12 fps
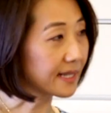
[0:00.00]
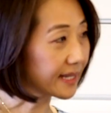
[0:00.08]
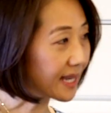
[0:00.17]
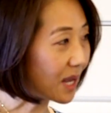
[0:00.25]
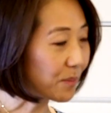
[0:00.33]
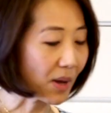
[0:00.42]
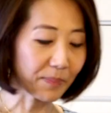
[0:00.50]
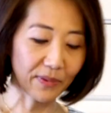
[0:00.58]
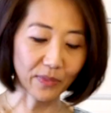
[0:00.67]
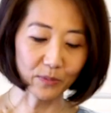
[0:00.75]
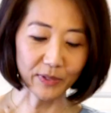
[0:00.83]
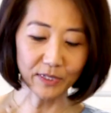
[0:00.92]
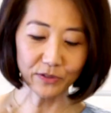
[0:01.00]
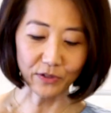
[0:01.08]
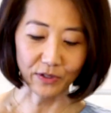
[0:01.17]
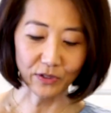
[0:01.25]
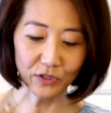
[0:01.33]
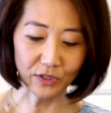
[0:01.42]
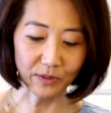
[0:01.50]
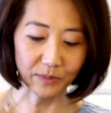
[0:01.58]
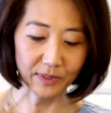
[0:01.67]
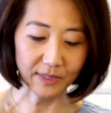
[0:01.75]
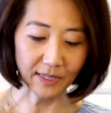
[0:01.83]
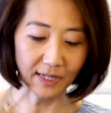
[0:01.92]
that came up in the research, there
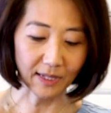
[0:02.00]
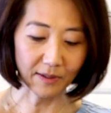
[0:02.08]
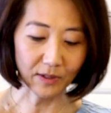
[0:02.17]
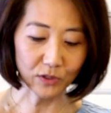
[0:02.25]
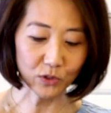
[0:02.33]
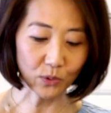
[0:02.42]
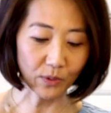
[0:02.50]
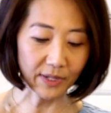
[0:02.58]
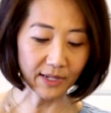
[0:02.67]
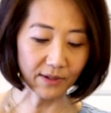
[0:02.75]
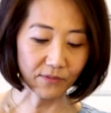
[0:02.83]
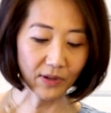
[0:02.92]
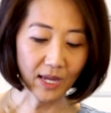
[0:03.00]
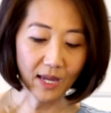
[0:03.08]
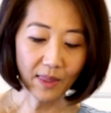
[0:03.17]
was a story of